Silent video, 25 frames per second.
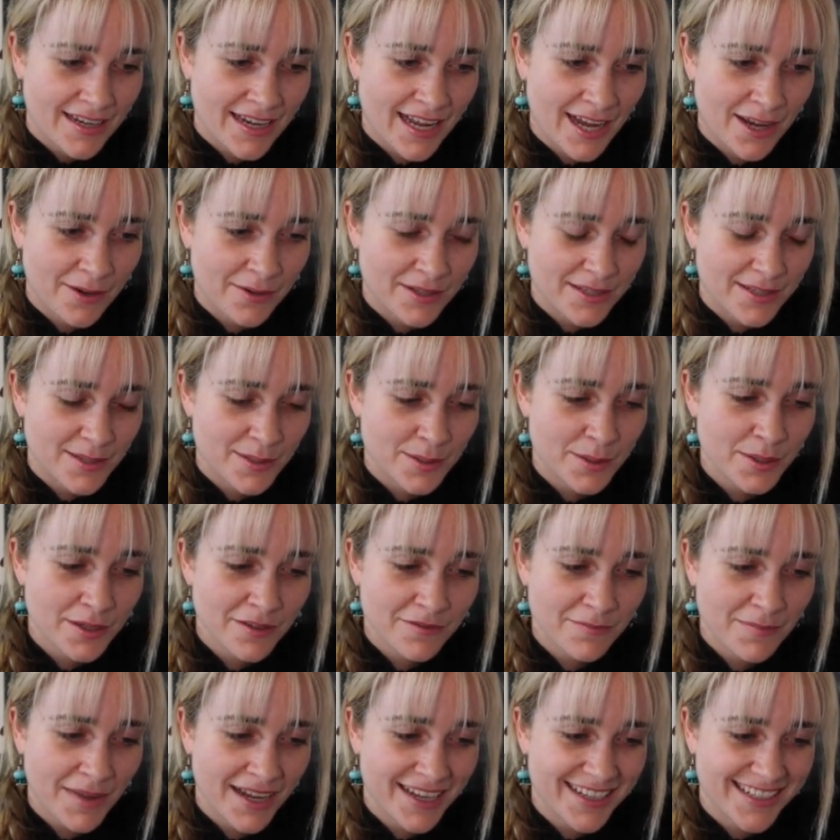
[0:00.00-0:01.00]
Now it's sort
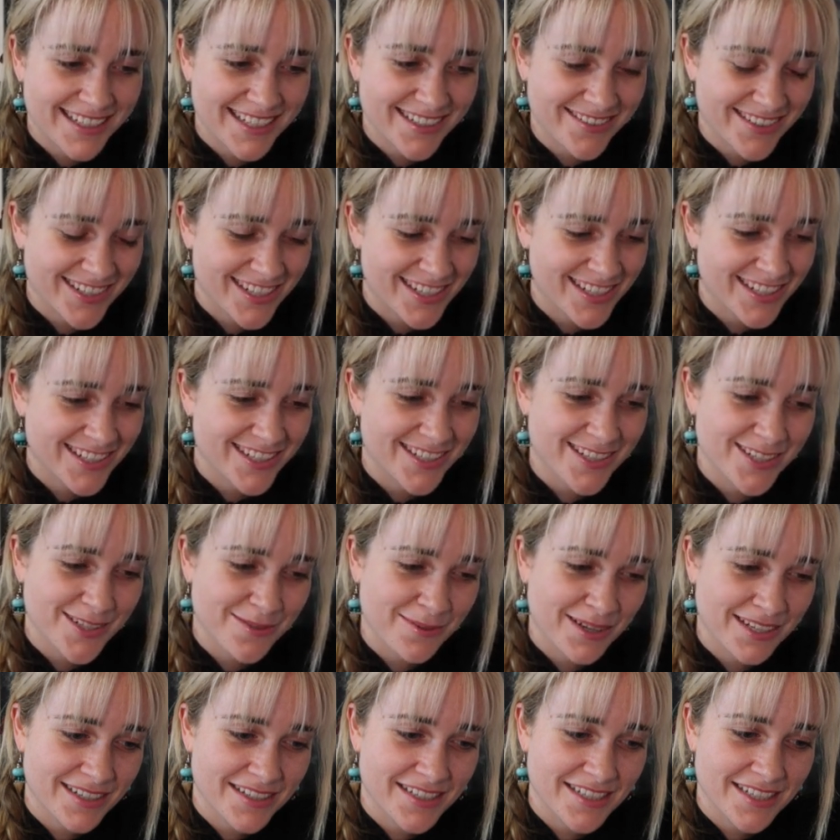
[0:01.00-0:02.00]
of my intuition
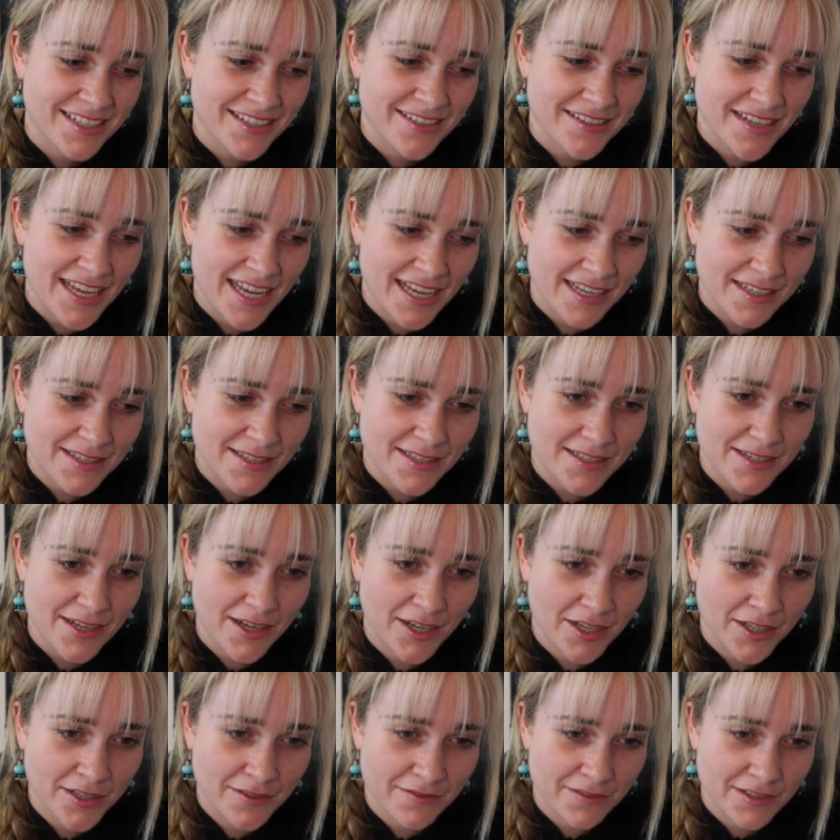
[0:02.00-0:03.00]
to want to do
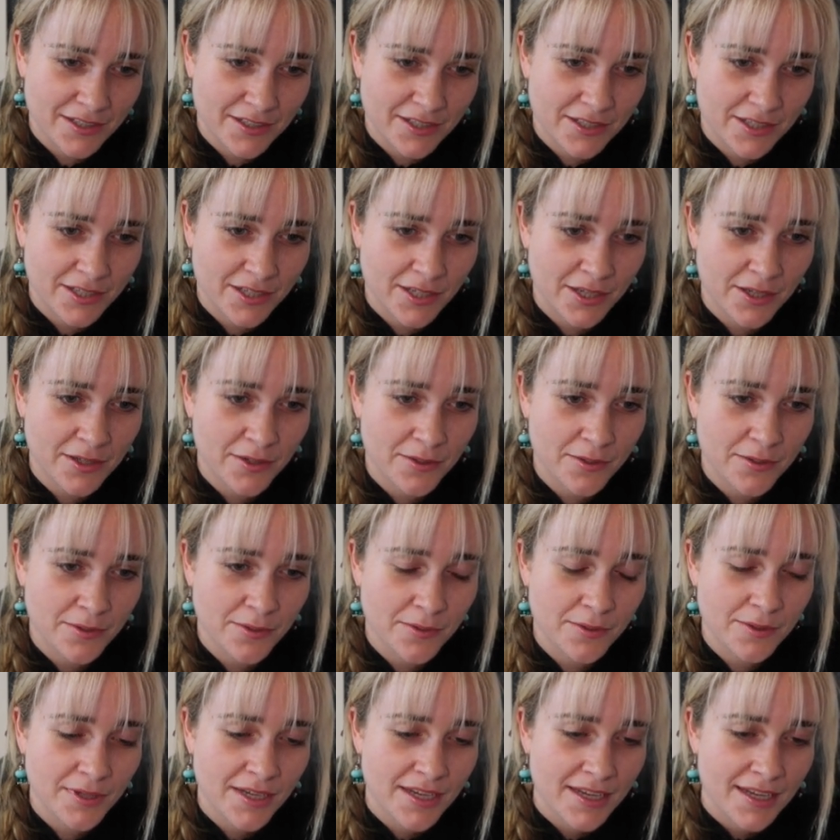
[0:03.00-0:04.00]

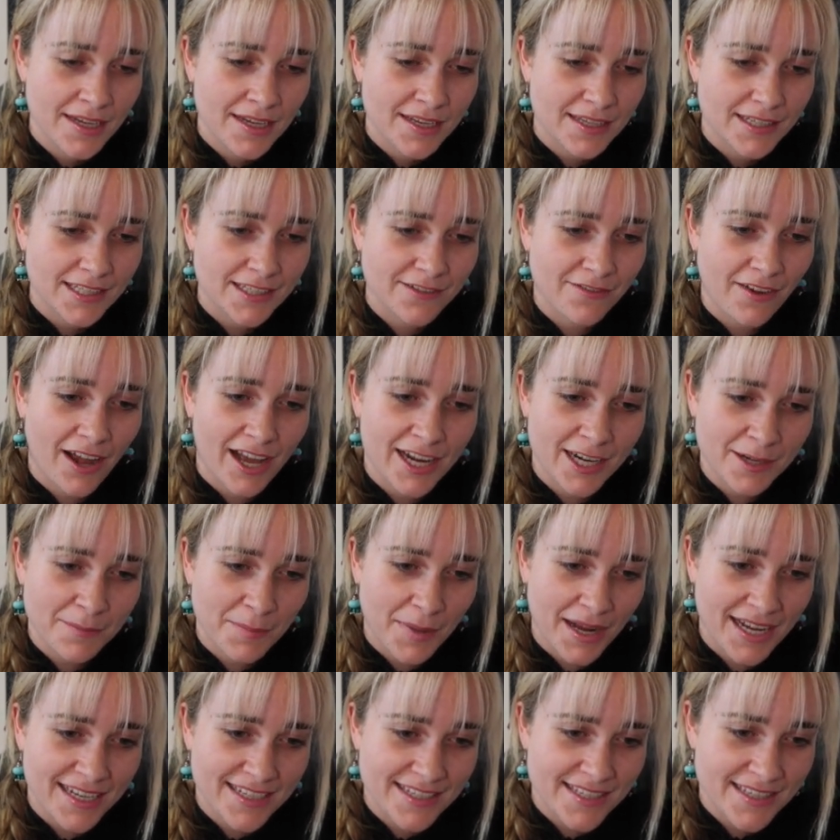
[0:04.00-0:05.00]
x/2
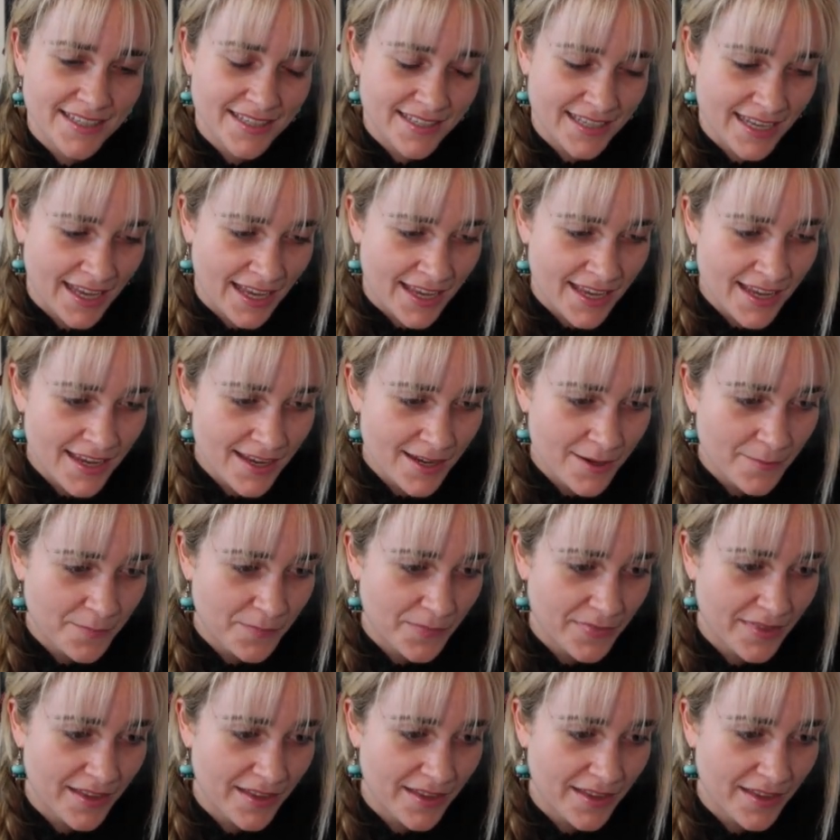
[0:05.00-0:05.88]
divided by c,